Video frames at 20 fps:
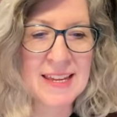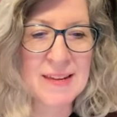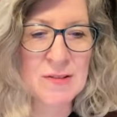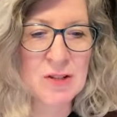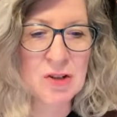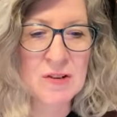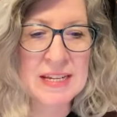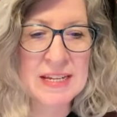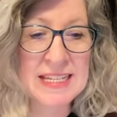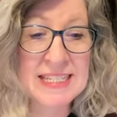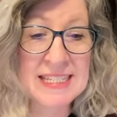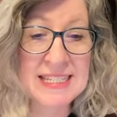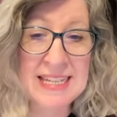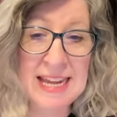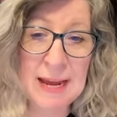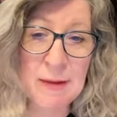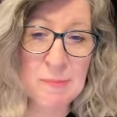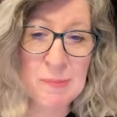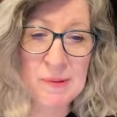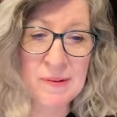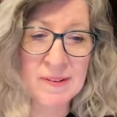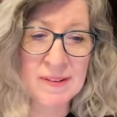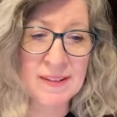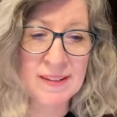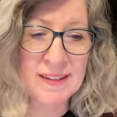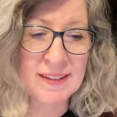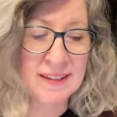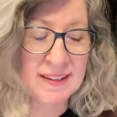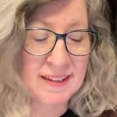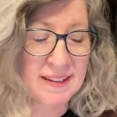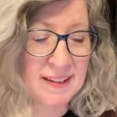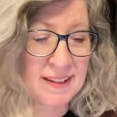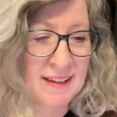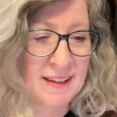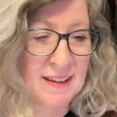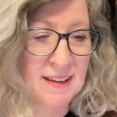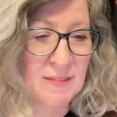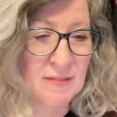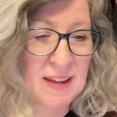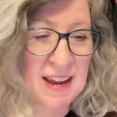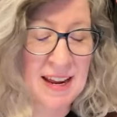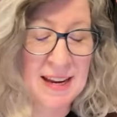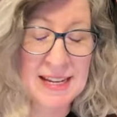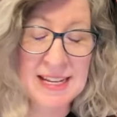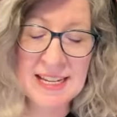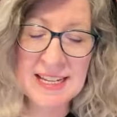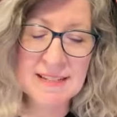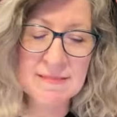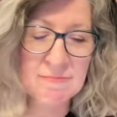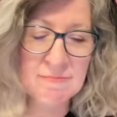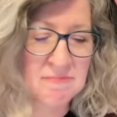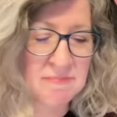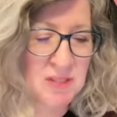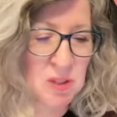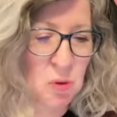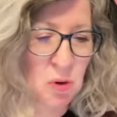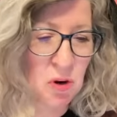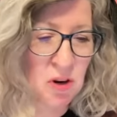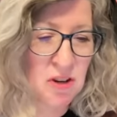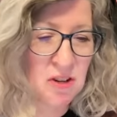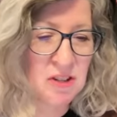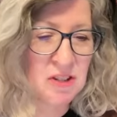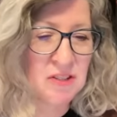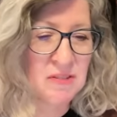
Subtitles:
tree stamp of any sort,